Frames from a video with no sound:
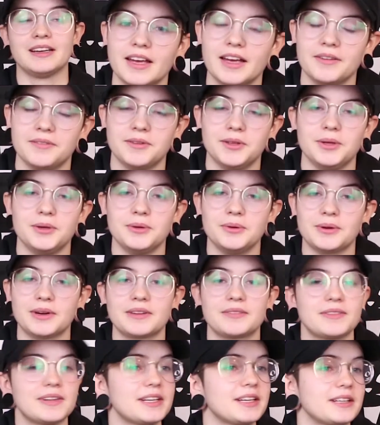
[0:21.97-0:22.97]
If you
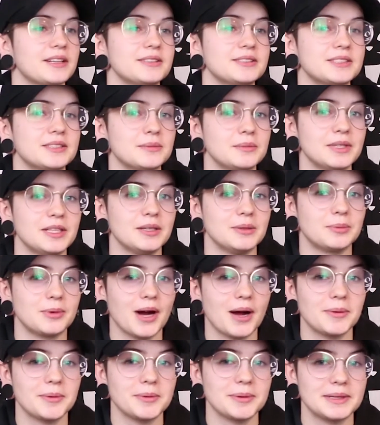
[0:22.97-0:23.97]
aren't very close to me, you
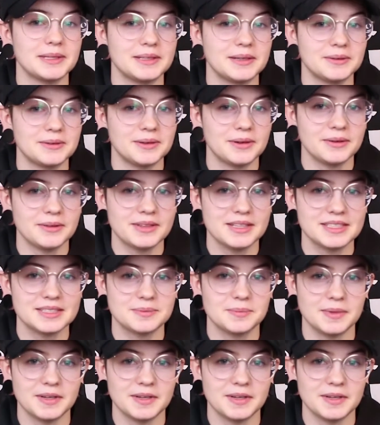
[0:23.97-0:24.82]
probably don't know this,